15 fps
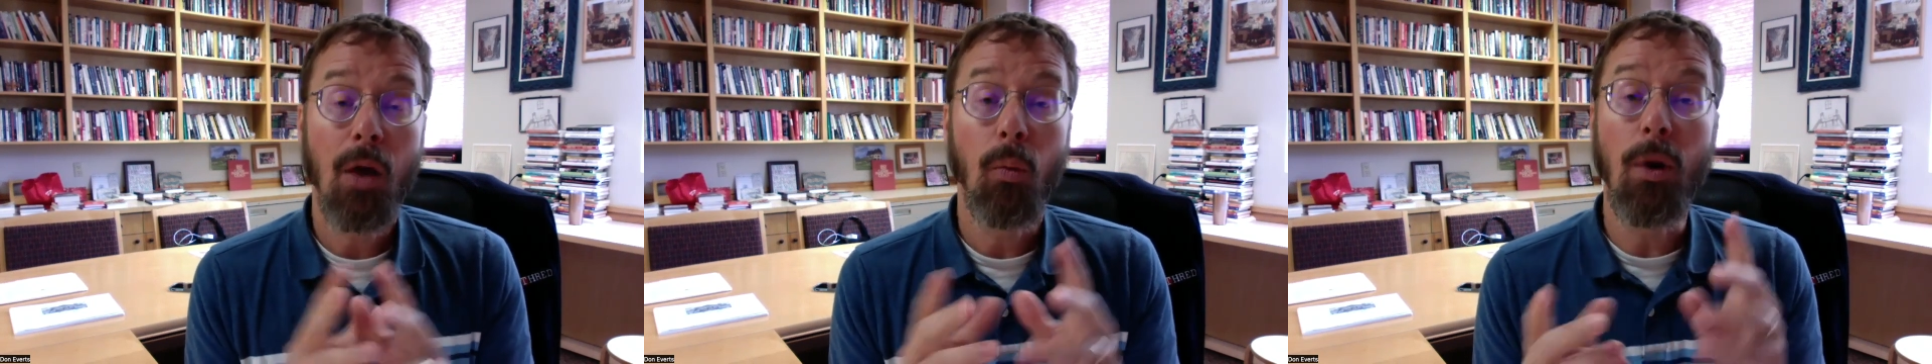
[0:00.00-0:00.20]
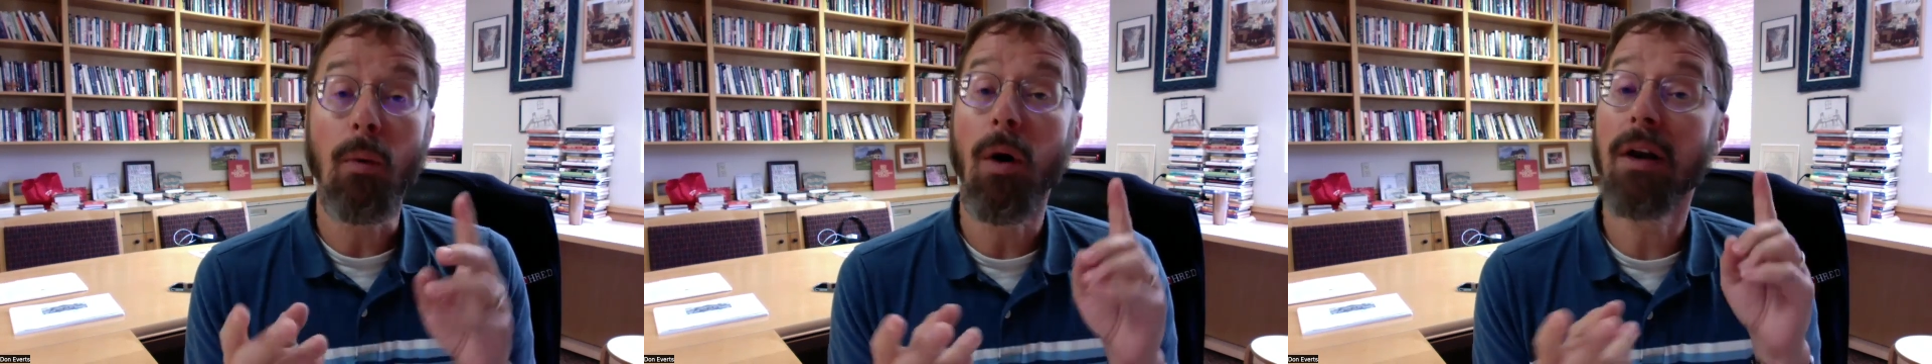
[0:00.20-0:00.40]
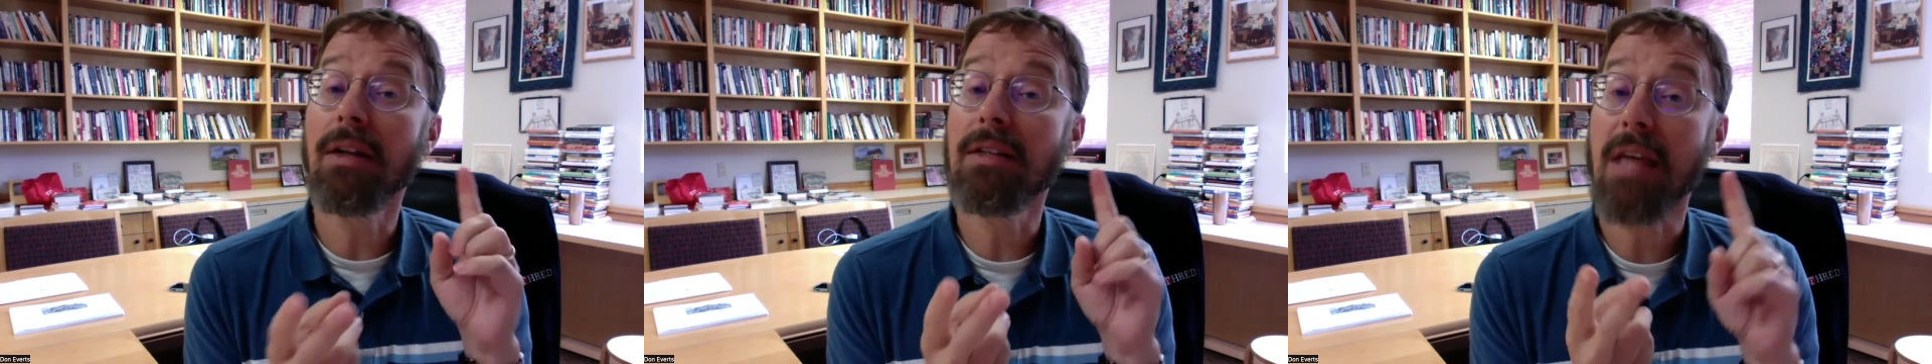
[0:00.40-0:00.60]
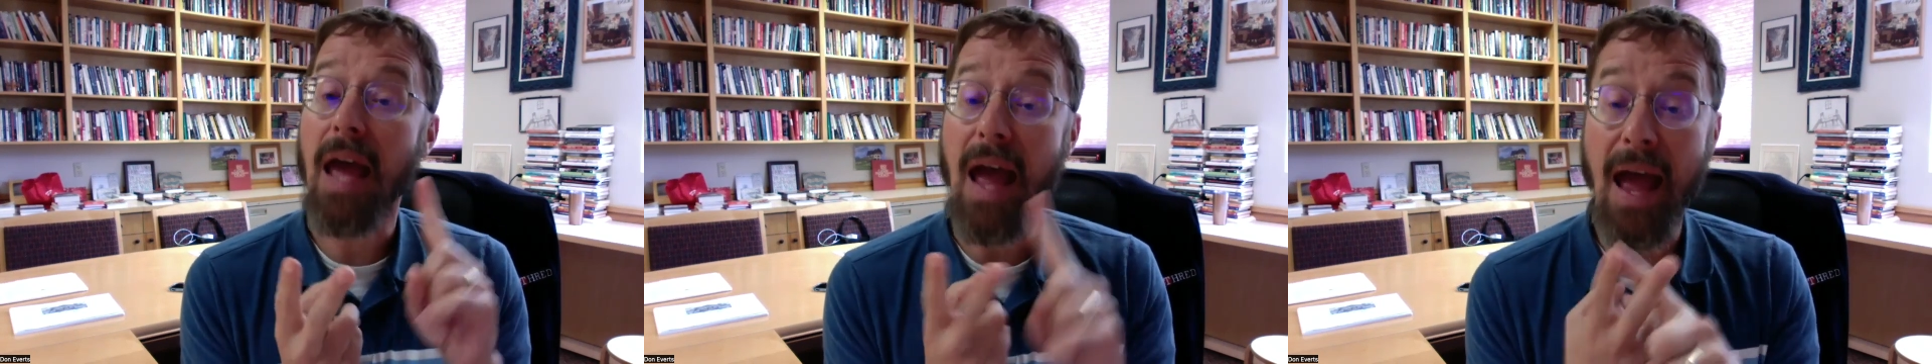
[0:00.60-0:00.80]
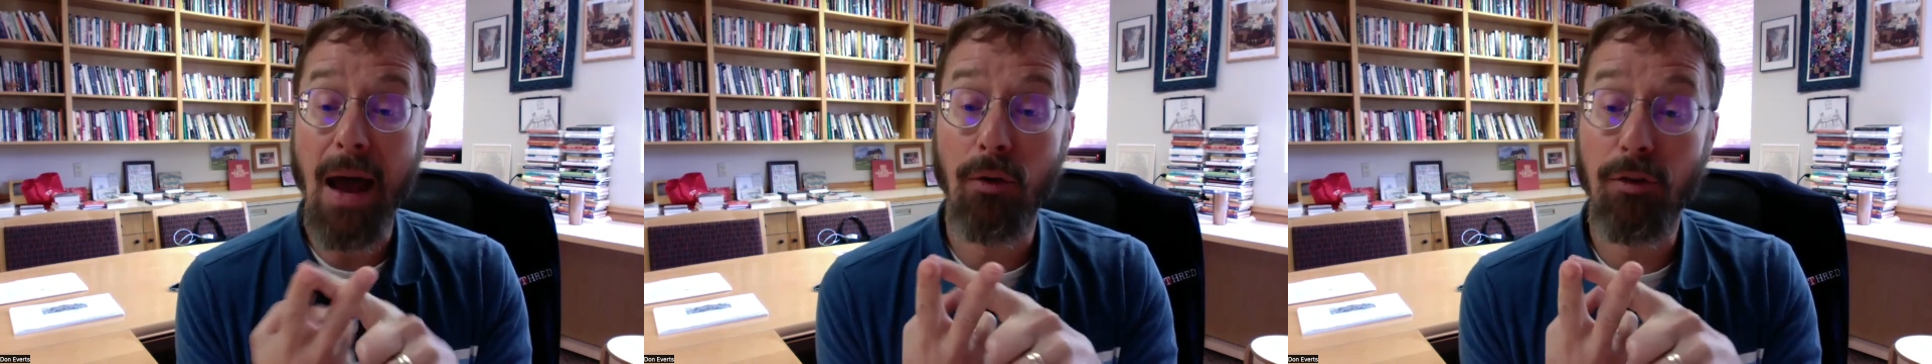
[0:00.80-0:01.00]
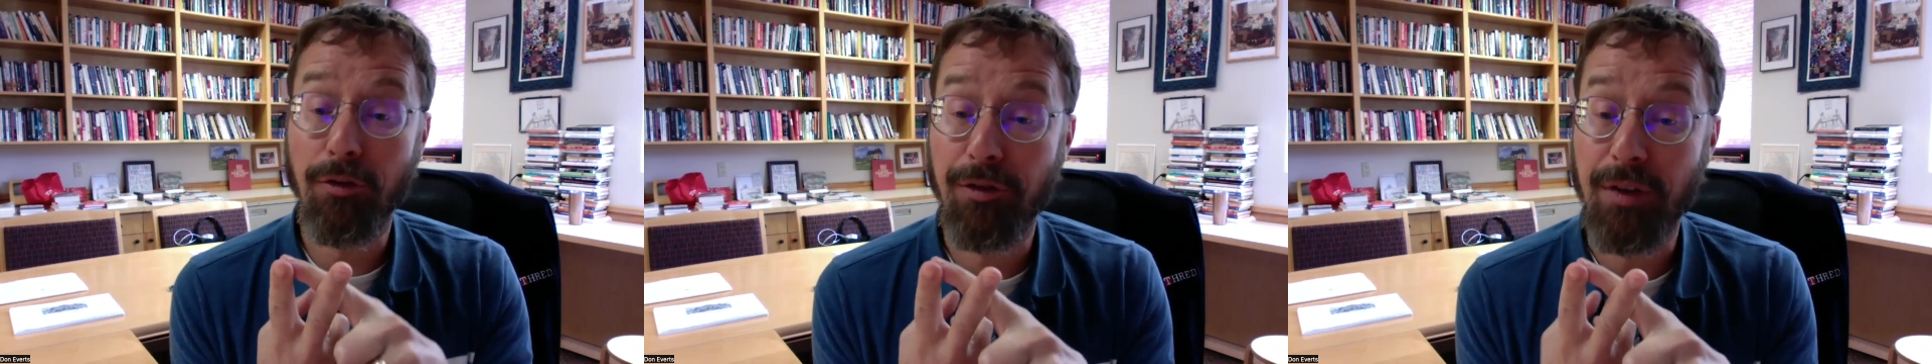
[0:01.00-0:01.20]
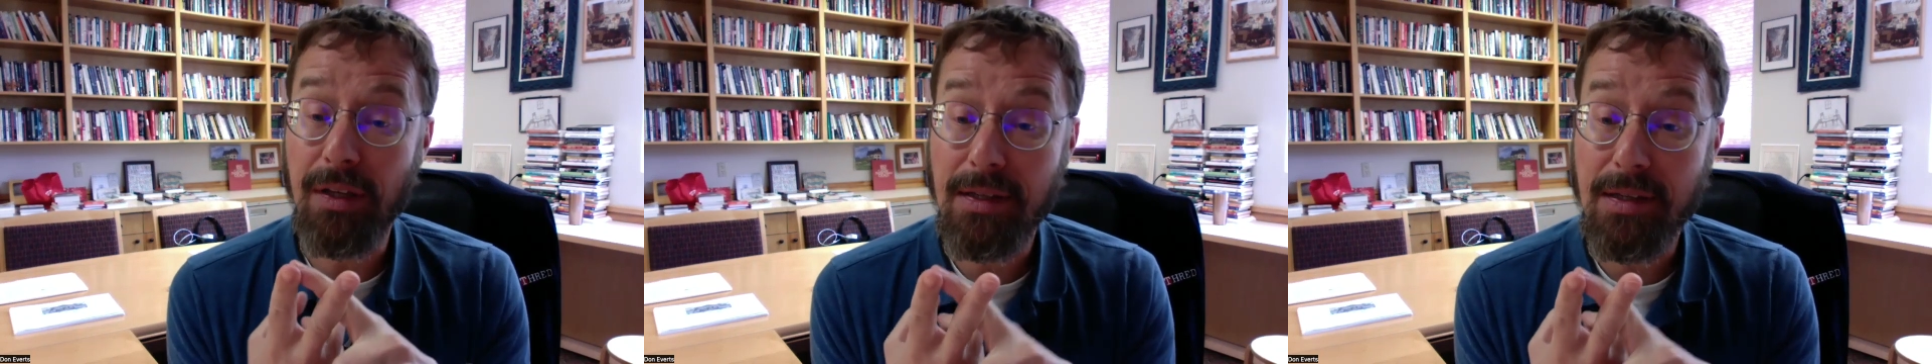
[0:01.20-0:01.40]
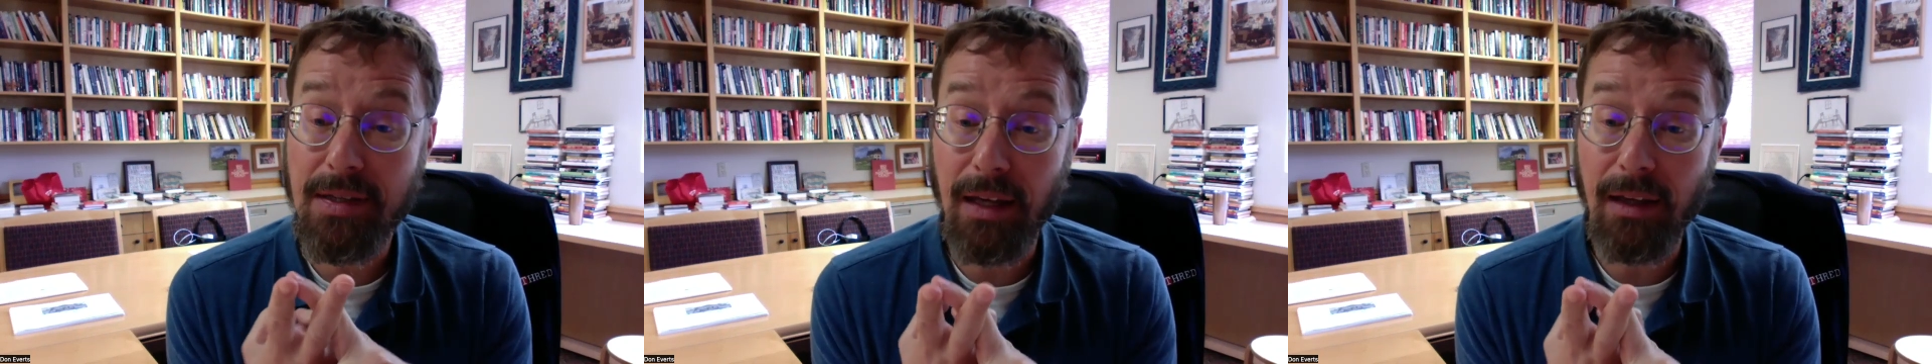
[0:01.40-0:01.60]
We wanted to
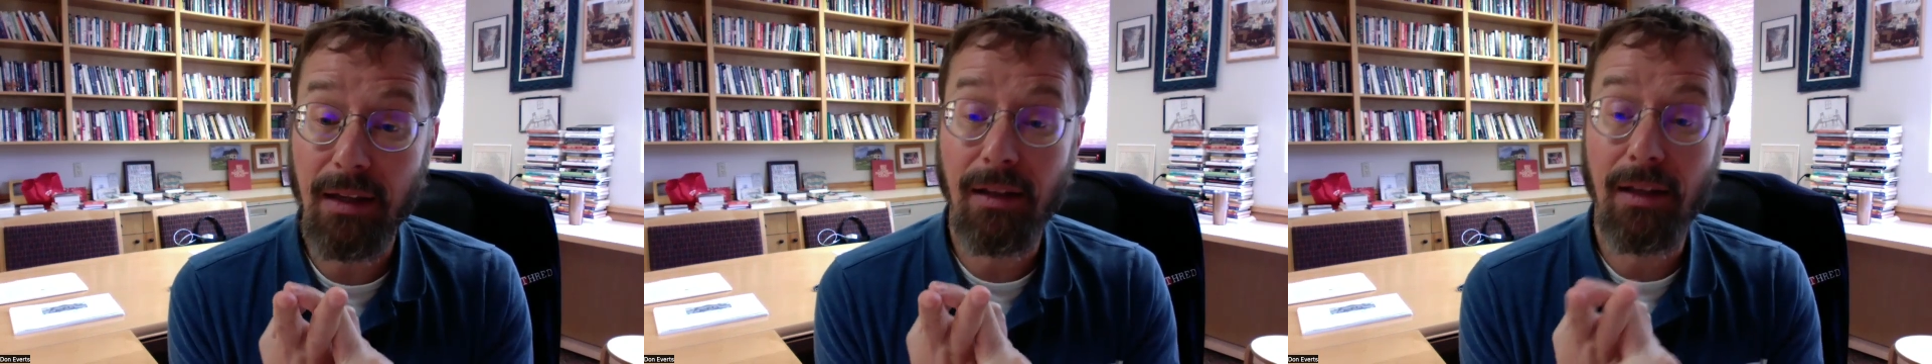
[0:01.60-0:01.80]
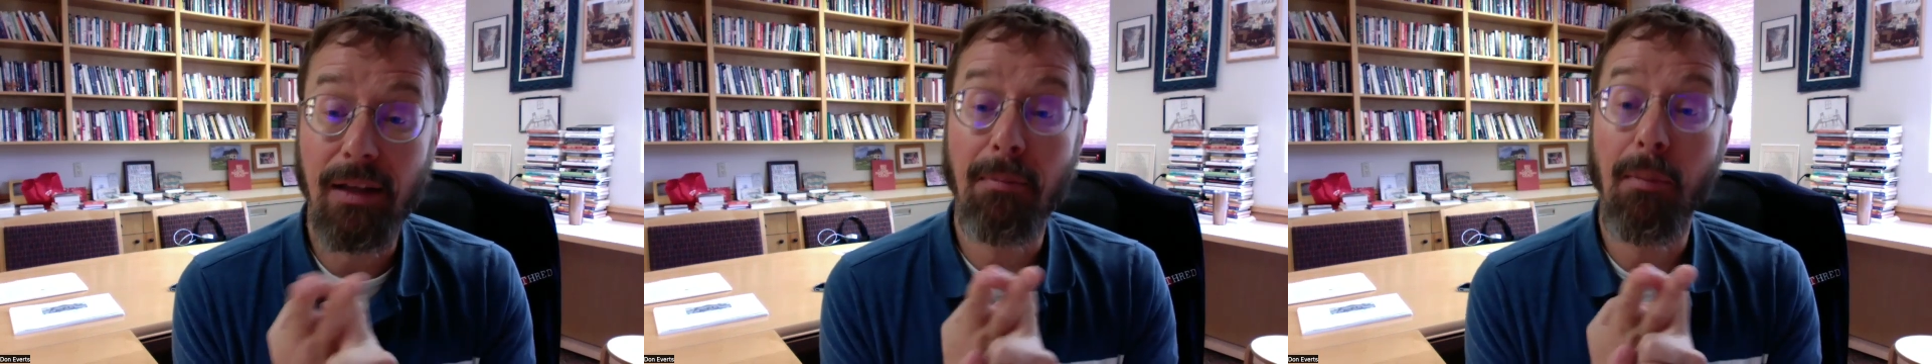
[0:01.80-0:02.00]
outfit, secondly,